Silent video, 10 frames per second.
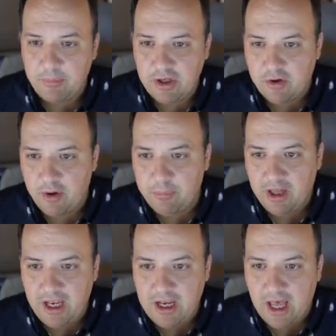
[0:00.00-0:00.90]
And you can
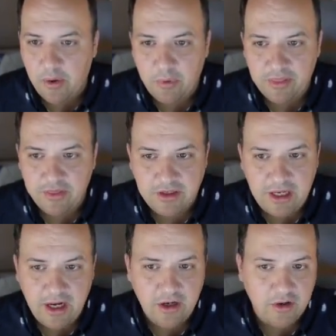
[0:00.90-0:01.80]
play now with the
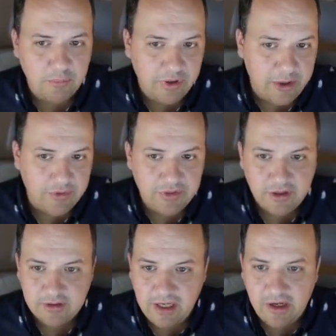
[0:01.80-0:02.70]
data. You can play with
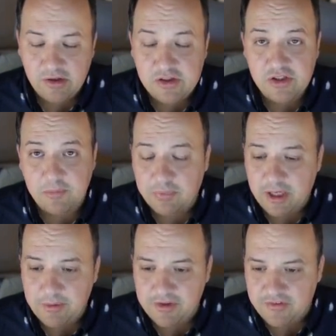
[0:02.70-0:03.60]
the titles. You can play
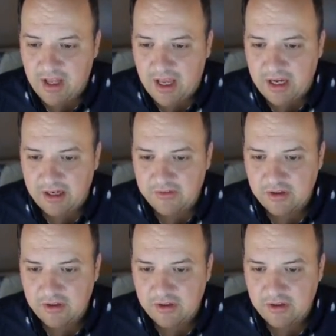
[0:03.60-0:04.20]
with the size.